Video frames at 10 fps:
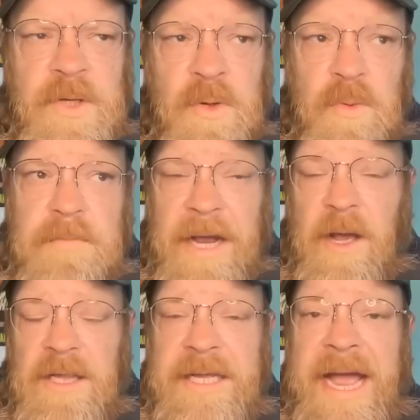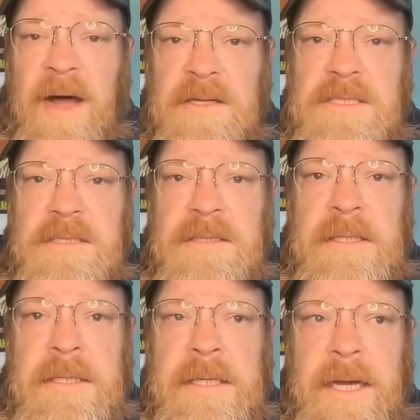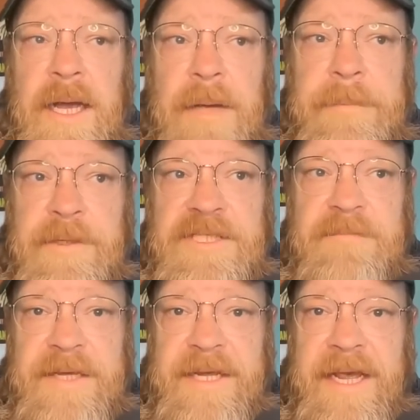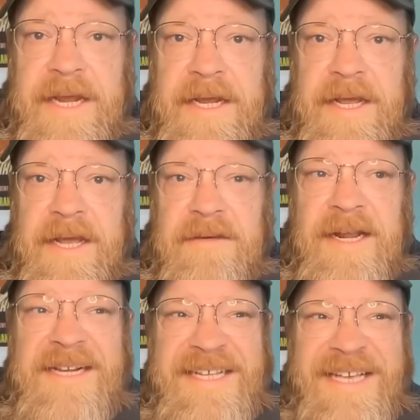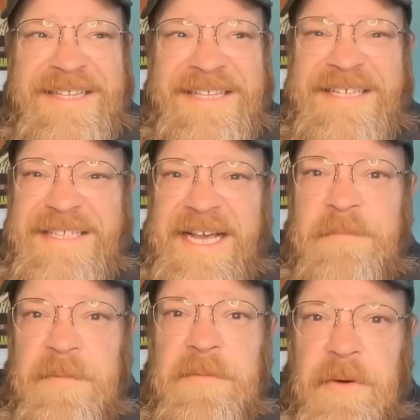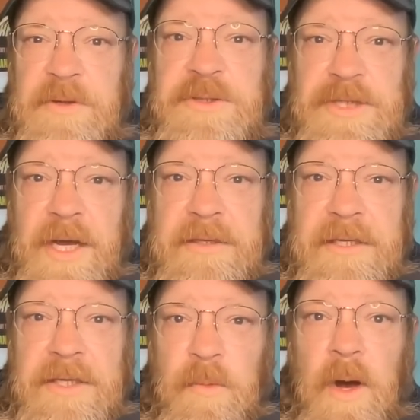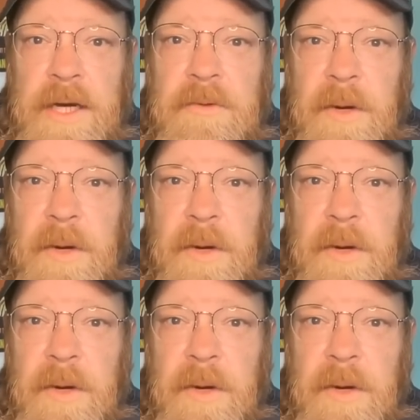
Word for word: who, by all accounts, appears to be a not exactly the Second Amendment poster child that you'd want,